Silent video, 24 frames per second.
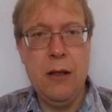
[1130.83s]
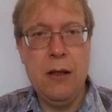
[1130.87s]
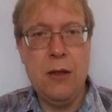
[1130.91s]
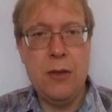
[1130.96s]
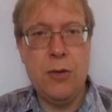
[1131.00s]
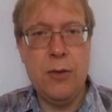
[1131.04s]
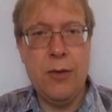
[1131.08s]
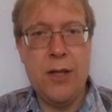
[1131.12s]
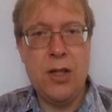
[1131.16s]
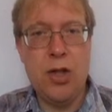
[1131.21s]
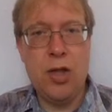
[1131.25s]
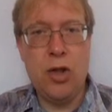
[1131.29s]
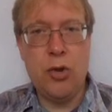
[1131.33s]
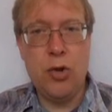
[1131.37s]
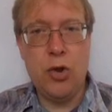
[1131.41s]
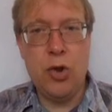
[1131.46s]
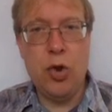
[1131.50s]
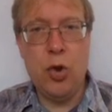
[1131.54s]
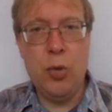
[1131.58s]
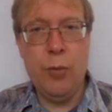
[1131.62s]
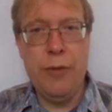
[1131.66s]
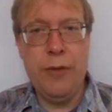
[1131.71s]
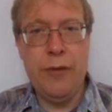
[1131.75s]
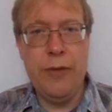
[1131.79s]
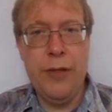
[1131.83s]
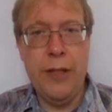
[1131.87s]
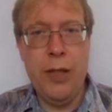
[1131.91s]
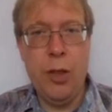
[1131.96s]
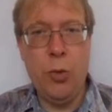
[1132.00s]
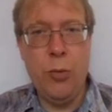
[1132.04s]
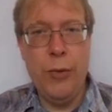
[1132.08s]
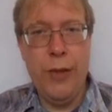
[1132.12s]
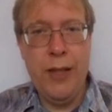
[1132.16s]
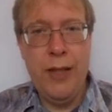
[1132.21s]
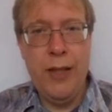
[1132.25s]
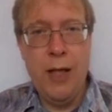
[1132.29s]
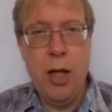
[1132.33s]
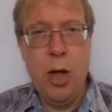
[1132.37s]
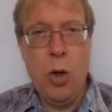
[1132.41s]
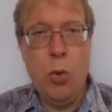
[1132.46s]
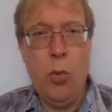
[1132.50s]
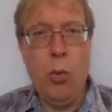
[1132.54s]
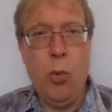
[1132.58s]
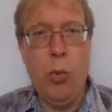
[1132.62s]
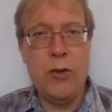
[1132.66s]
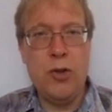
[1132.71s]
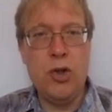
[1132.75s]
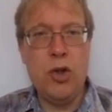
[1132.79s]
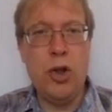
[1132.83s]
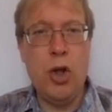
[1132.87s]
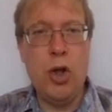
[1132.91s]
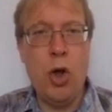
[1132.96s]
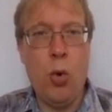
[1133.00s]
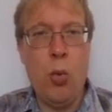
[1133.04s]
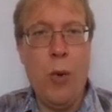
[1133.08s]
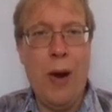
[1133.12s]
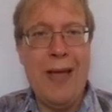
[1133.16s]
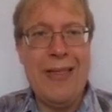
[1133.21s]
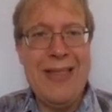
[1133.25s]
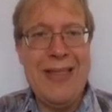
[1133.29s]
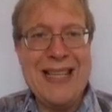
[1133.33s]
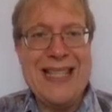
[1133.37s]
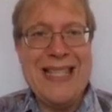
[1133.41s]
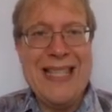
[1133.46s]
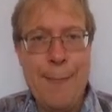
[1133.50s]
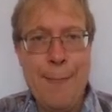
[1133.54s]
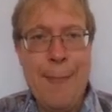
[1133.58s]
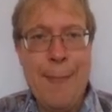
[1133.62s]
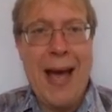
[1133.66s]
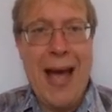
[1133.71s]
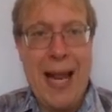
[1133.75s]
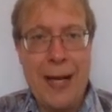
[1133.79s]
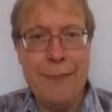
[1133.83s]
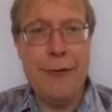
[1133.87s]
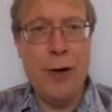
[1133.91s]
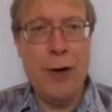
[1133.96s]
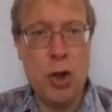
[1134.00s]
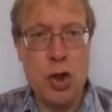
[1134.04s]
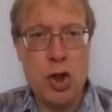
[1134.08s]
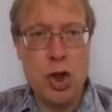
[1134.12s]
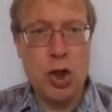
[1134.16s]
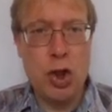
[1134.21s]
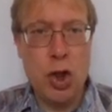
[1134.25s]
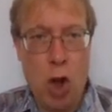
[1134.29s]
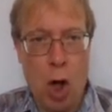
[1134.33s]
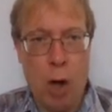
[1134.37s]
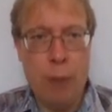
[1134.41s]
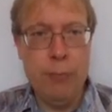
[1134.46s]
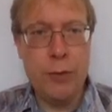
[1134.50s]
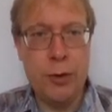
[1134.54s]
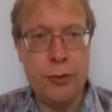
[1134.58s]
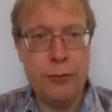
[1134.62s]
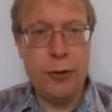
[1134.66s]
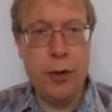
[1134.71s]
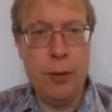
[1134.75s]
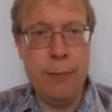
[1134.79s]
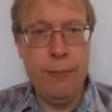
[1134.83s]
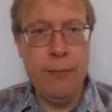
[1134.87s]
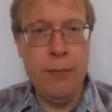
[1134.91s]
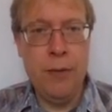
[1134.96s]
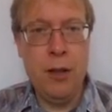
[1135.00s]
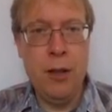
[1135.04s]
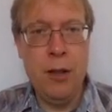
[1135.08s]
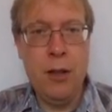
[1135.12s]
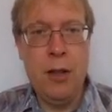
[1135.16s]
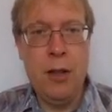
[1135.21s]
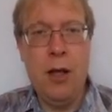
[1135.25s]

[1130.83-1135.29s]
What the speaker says: So that's consumer theory. We want to know where this demand function comes from.